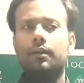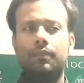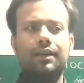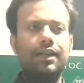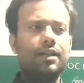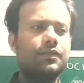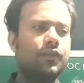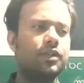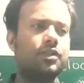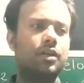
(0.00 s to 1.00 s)
But let us
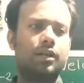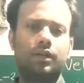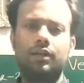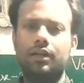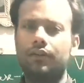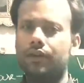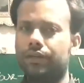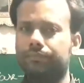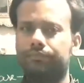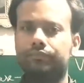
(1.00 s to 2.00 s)
first
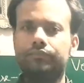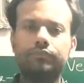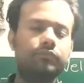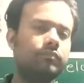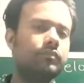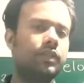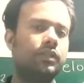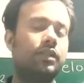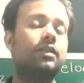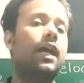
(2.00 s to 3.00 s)
cover
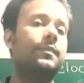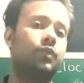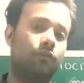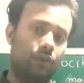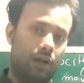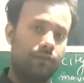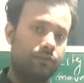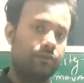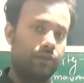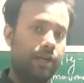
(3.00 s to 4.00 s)
the types of graphs,
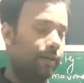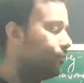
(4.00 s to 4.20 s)
right?